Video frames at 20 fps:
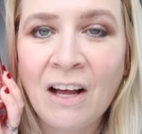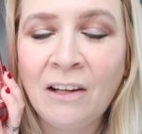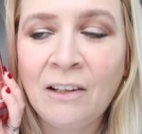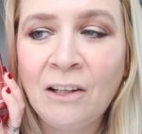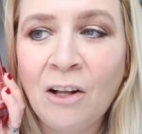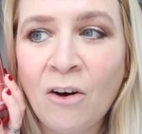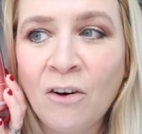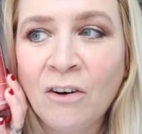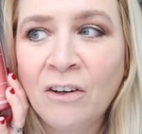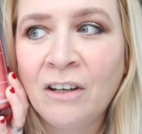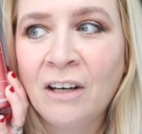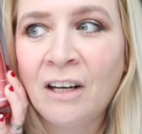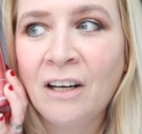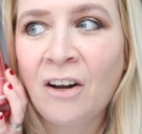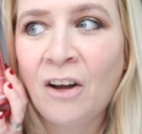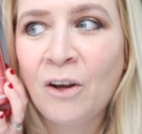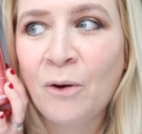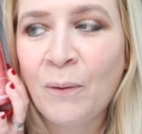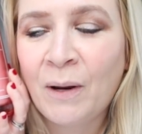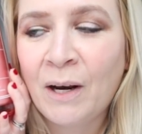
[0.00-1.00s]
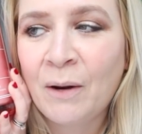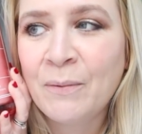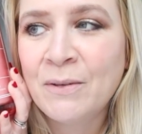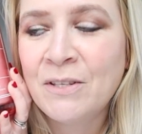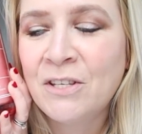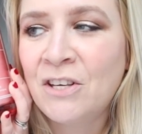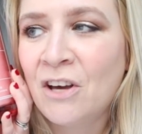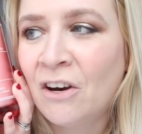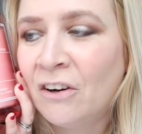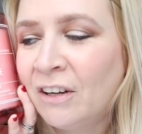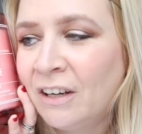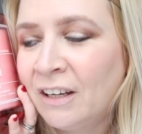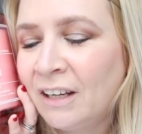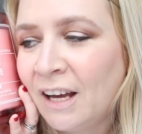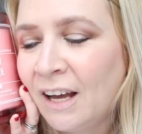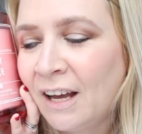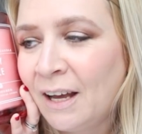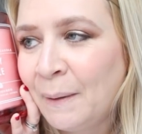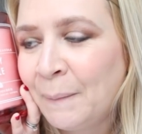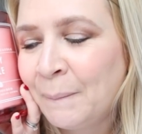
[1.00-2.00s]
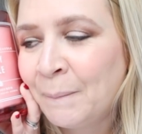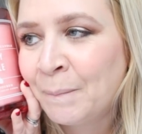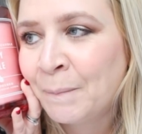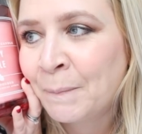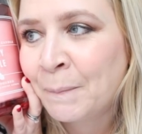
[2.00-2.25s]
along, like when I was younger,